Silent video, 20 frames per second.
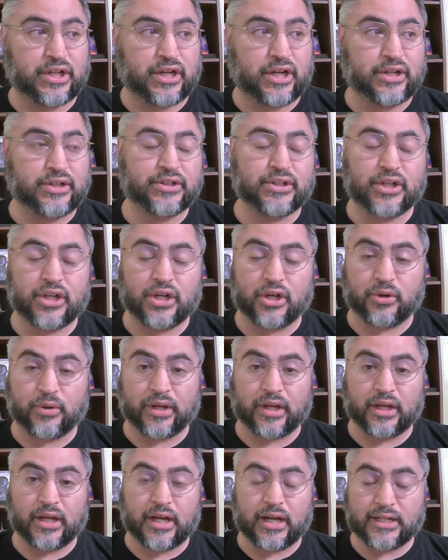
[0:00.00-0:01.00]

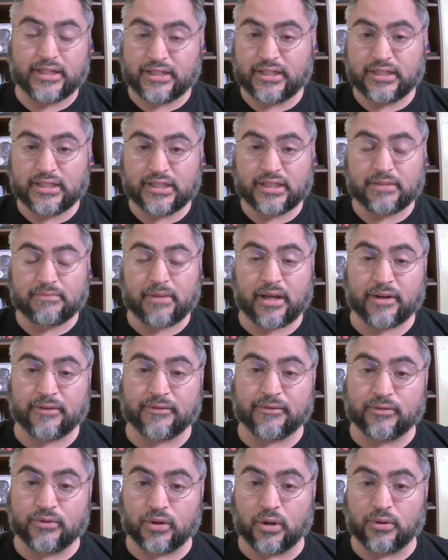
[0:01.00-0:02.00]
undergoing a decent amount
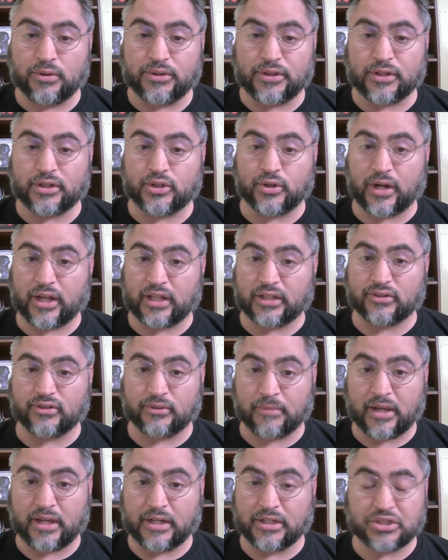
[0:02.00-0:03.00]
of growth and
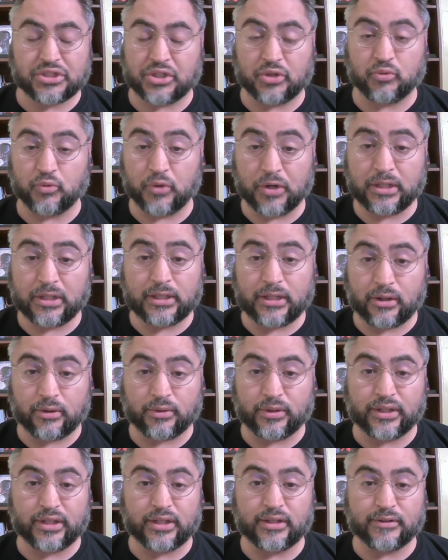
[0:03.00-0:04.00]
transformation in really
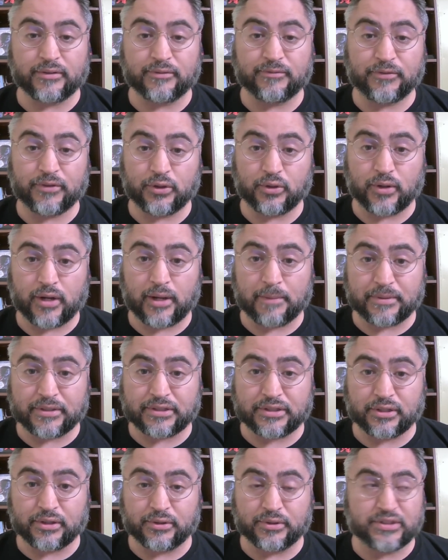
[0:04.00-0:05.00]
only a few
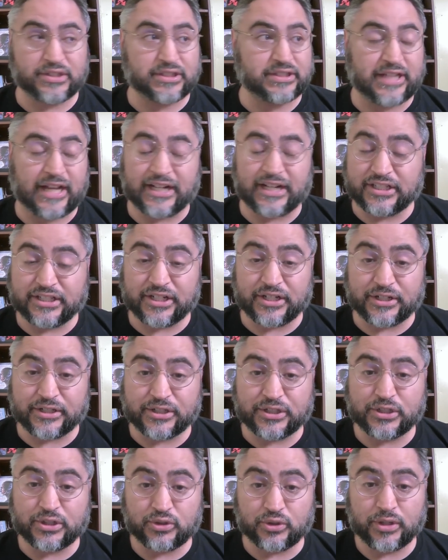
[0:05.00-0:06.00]
episodes. It's actually
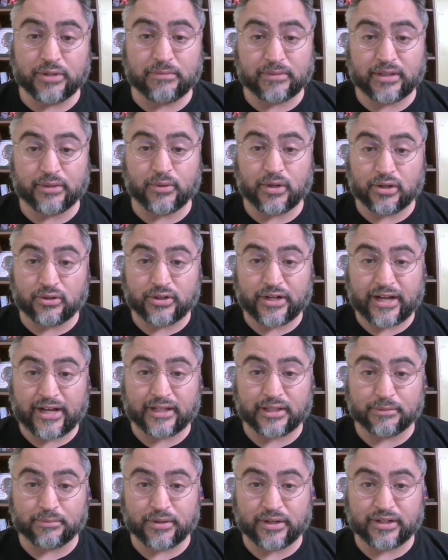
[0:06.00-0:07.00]
extremely well
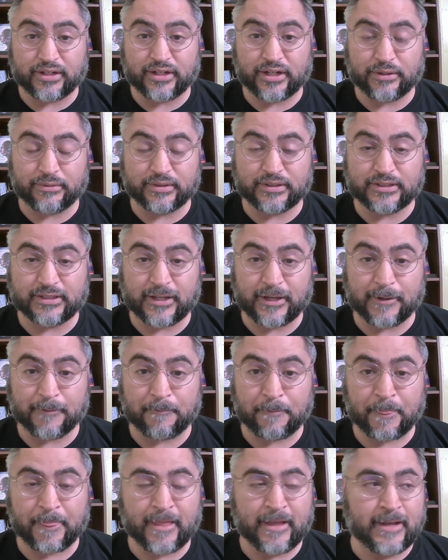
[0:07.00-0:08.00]
calibrated, I would say.
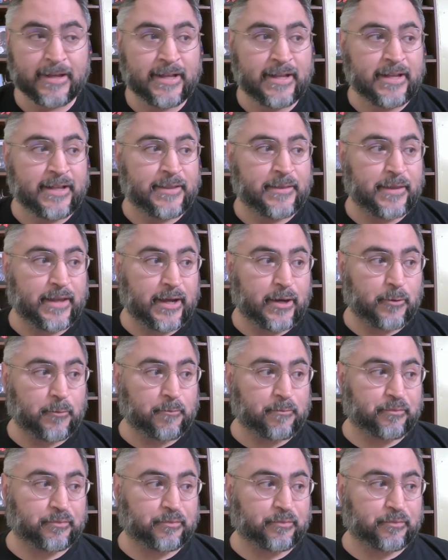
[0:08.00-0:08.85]
Now,